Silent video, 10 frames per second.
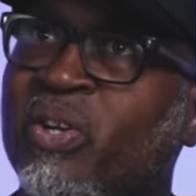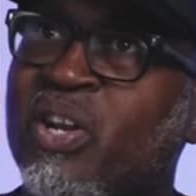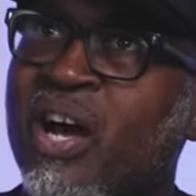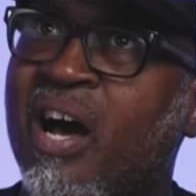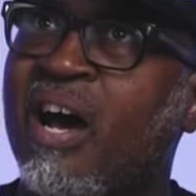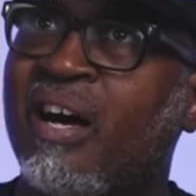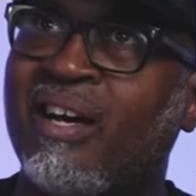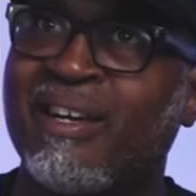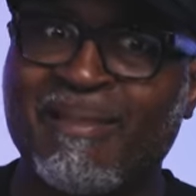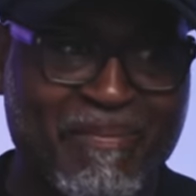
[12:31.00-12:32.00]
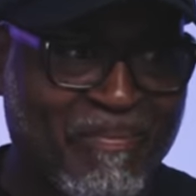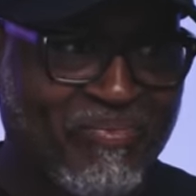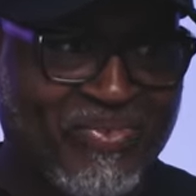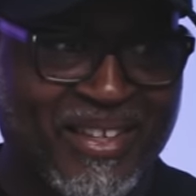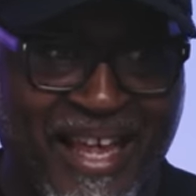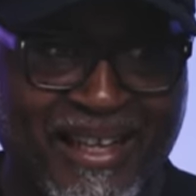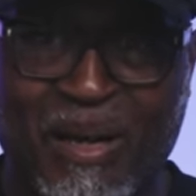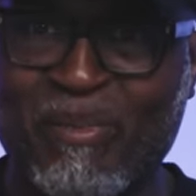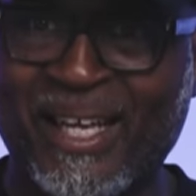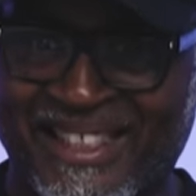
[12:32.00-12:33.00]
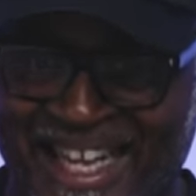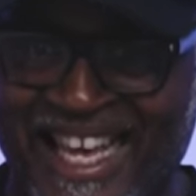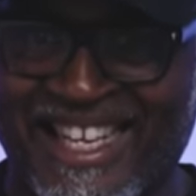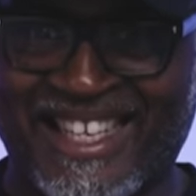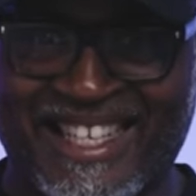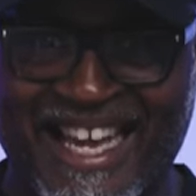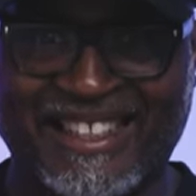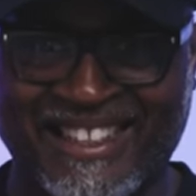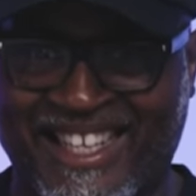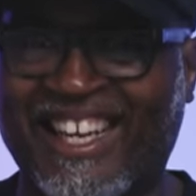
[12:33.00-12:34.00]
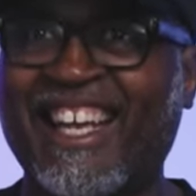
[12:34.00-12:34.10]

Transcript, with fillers: no! Like I'm excited. That's